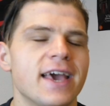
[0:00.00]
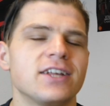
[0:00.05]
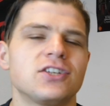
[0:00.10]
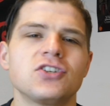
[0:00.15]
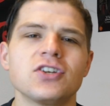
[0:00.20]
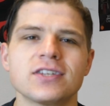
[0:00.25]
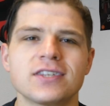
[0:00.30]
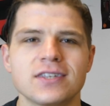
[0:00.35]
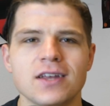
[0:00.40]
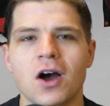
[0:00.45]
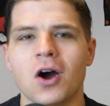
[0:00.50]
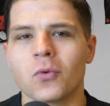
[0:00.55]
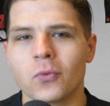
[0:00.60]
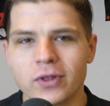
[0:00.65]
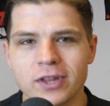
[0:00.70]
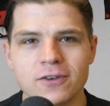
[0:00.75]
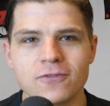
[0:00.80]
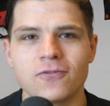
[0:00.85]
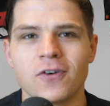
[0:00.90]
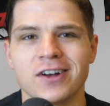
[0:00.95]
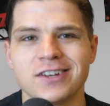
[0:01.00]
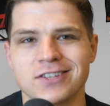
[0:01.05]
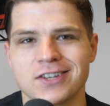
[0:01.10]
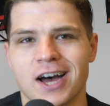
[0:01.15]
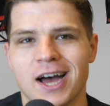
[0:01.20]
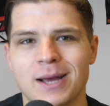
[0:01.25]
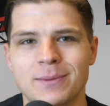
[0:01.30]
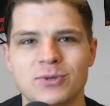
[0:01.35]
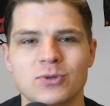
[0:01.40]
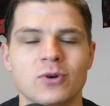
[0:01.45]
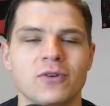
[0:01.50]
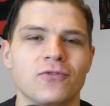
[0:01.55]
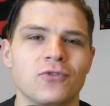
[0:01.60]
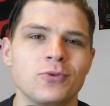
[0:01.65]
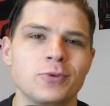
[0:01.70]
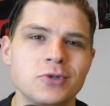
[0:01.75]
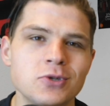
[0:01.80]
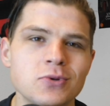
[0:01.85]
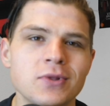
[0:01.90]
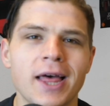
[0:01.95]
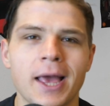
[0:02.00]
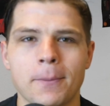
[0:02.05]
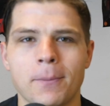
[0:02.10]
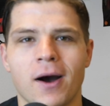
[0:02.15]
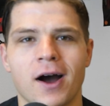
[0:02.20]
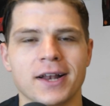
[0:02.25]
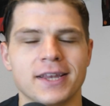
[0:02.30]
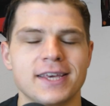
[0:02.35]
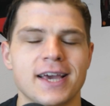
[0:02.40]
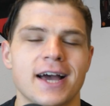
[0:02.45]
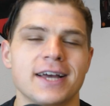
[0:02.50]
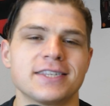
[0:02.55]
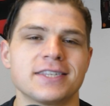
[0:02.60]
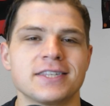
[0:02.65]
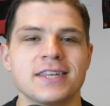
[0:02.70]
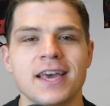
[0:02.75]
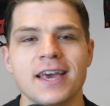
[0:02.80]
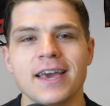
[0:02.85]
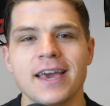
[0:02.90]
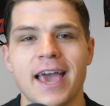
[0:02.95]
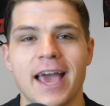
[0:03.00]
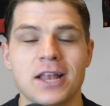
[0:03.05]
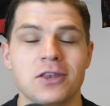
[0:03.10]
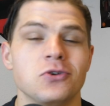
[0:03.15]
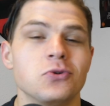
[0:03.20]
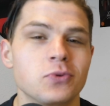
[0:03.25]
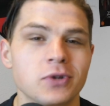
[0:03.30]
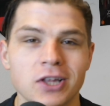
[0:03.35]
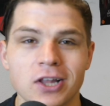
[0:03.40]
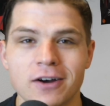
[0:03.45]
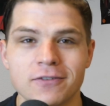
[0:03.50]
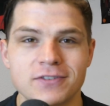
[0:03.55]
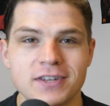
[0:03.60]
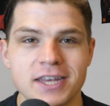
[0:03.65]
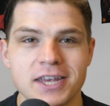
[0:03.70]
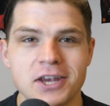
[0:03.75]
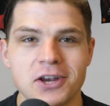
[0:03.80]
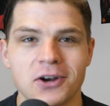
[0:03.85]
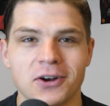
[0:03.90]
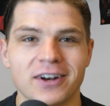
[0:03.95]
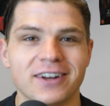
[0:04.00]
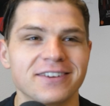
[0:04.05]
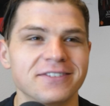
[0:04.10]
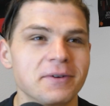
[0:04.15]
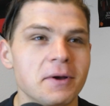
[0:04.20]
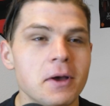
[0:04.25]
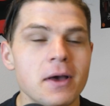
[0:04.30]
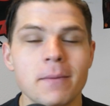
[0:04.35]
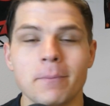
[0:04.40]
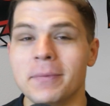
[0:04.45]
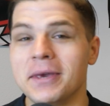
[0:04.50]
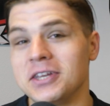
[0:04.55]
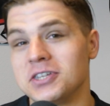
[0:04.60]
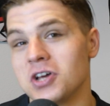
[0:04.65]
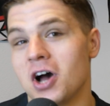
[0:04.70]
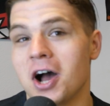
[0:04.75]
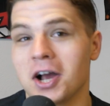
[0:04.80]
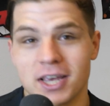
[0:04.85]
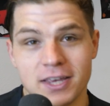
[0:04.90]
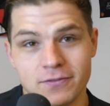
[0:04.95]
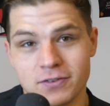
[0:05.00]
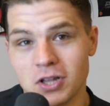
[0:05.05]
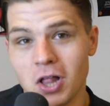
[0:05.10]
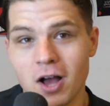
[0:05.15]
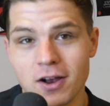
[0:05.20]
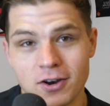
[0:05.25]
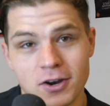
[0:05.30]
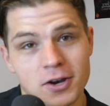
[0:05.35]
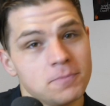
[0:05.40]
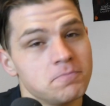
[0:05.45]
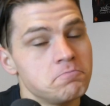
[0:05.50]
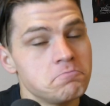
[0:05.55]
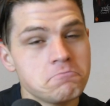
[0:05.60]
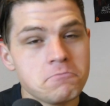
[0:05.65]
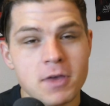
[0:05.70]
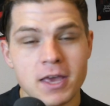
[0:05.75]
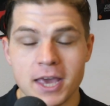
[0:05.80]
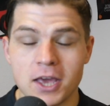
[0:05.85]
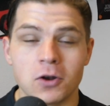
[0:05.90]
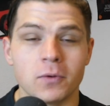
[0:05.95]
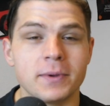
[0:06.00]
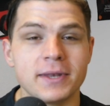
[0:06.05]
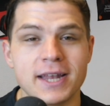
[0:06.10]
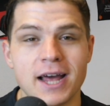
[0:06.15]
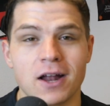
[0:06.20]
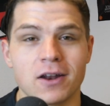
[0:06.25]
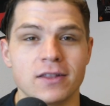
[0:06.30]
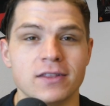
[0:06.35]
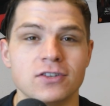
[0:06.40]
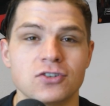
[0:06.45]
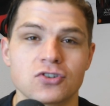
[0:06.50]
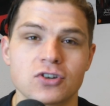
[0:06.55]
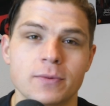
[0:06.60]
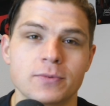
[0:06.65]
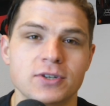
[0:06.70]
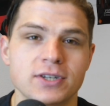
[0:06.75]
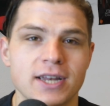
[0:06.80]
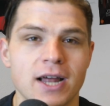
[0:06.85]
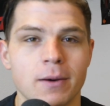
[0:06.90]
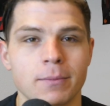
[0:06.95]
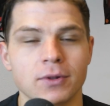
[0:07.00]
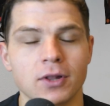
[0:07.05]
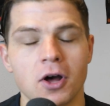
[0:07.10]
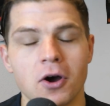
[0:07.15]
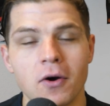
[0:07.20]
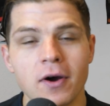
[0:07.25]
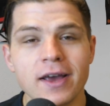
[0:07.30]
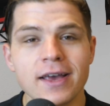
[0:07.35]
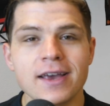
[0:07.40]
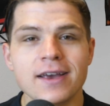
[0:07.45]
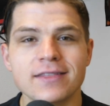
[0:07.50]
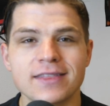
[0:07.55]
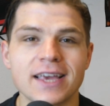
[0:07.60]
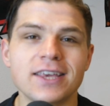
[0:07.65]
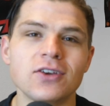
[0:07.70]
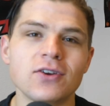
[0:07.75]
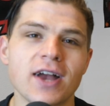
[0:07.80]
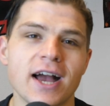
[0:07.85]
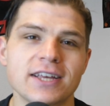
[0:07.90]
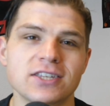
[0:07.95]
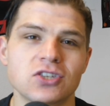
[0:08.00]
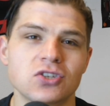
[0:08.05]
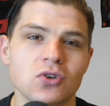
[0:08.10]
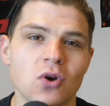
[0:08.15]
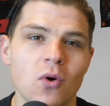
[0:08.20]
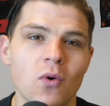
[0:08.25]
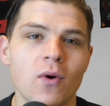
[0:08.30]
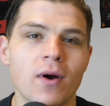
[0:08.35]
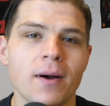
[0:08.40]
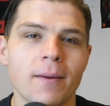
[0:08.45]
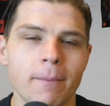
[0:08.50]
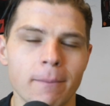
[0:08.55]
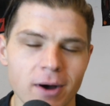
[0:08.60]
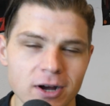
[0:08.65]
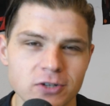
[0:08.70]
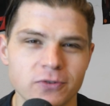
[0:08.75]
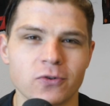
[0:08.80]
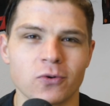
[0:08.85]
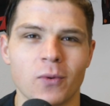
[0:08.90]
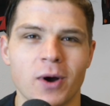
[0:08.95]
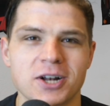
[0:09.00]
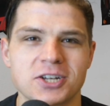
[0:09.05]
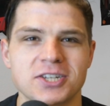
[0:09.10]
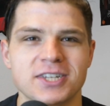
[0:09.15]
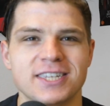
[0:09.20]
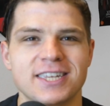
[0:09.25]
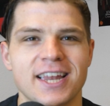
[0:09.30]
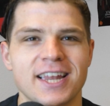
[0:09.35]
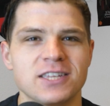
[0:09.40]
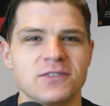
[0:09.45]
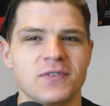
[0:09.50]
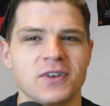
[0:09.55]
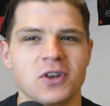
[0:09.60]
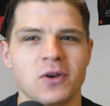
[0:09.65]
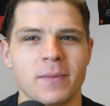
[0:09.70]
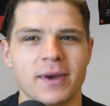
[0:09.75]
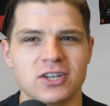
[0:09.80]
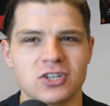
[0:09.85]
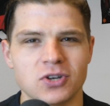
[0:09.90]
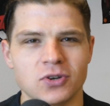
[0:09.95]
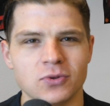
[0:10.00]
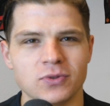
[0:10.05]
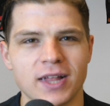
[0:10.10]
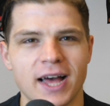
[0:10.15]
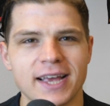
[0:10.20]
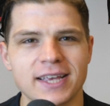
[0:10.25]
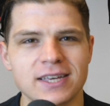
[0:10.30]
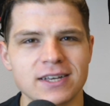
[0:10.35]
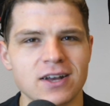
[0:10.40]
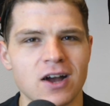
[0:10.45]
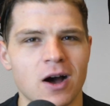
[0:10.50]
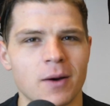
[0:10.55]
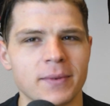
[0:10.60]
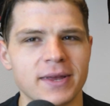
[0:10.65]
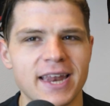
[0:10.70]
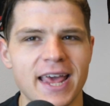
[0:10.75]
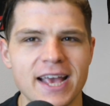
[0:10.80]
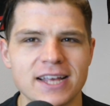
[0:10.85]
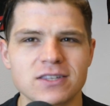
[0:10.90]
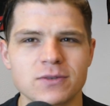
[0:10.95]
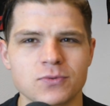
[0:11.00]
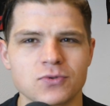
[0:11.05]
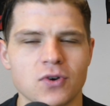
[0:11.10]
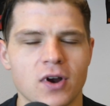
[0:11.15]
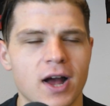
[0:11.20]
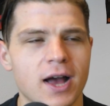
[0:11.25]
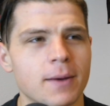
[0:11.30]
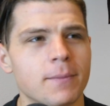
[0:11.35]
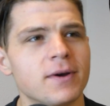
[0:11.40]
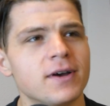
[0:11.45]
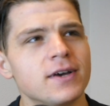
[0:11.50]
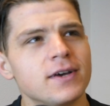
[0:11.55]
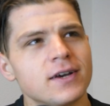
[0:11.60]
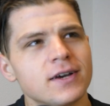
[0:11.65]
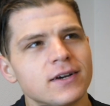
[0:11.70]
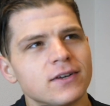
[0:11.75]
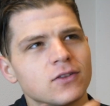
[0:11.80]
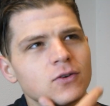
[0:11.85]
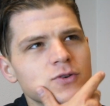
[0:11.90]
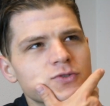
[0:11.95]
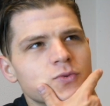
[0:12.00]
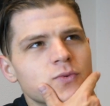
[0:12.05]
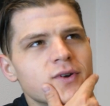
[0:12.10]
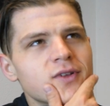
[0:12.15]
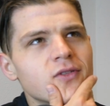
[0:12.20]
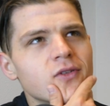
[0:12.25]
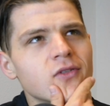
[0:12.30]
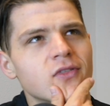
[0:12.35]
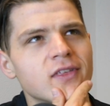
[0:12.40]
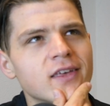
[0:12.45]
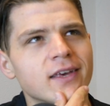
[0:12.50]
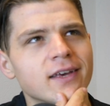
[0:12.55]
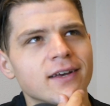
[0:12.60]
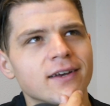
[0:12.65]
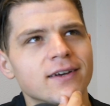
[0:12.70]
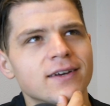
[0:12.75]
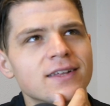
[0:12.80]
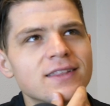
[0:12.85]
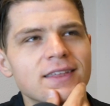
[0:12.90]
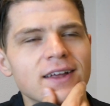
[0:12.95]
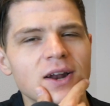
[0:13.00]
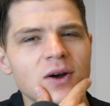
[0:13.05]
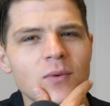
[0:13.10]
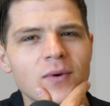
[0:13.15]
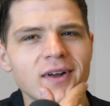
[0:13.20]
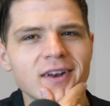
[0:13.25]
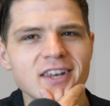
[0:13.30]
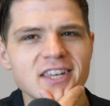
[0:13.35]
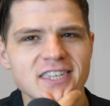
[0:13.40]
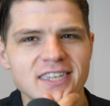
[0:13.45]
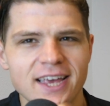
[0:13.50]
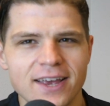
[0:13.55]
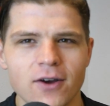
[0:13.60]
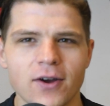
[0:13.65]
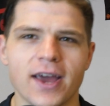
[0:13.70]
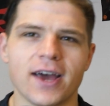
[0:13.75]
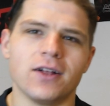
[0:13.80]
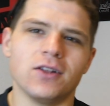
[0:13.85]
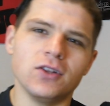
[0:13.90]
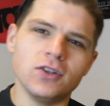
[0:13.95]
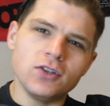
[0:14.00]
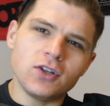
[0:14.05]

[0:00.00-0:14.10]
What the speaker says: It's just a really fun time. So if you do like podcasts and you would love to hear me talk even longer, it'll be down in the description down below. Thank you guys so much for watching today's video. Make sure you like, comment, and subscribe. There's one other thing that I wanted to say. Oh, yeah.